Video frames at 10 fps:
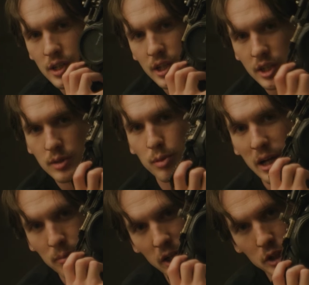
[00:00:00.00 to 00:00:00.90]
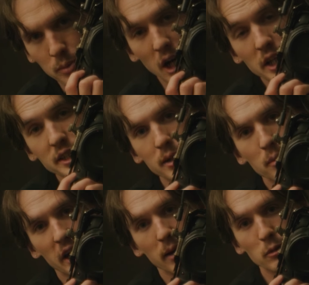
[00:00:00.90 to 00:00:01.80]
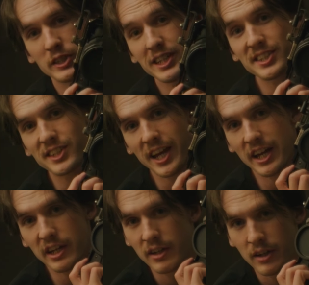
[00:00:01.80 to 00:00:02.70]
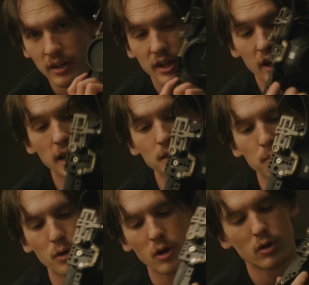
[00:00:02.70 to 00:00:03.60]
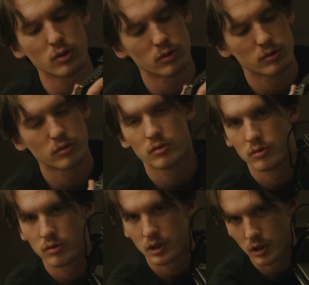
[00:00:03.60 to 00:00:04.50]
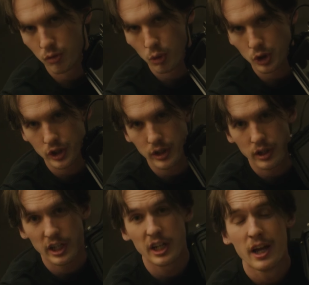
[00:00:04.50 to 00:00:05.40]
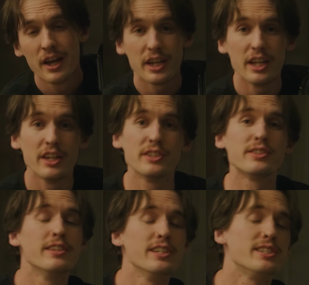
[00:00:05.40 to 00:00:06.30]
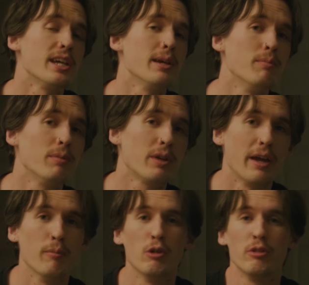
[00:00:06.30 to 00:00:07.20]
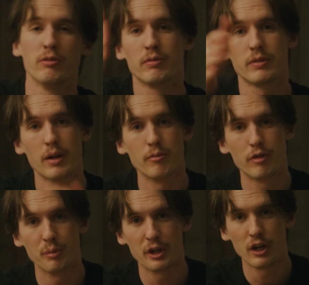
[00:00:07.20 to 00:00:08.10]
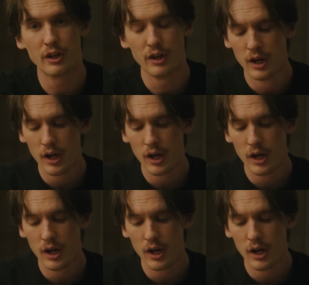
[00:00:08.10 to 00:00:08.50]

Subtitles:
is Blackmagic Pocket Cinema Camera 6K, not the Pro, unfortunately. It is the same camera that I'm filming on.